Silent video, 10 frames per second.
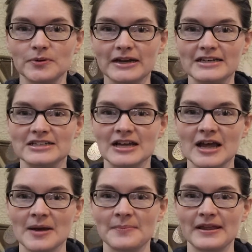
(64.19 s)
bridge,
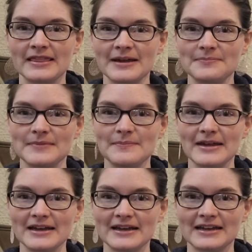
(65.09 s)
but they
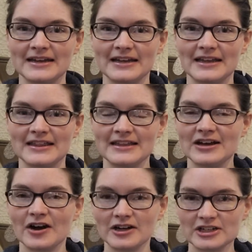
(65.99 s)
mimic the
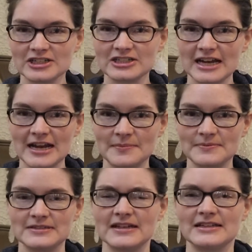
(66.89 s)
arch
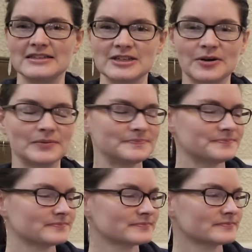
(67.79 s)
shapes. And so
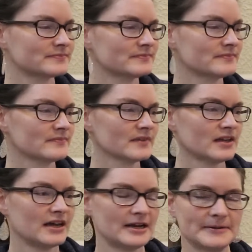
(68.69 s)

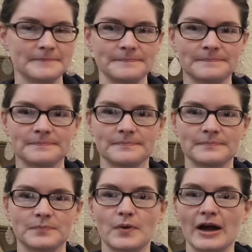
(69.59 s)
um,
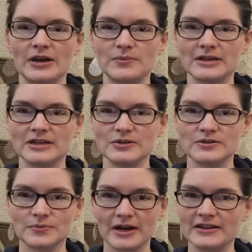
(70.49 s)
why do we
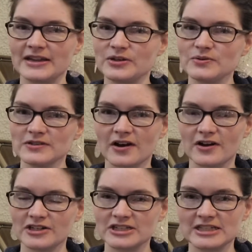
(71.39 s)
use, why do they use
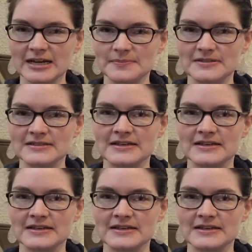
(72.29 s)
arch shapes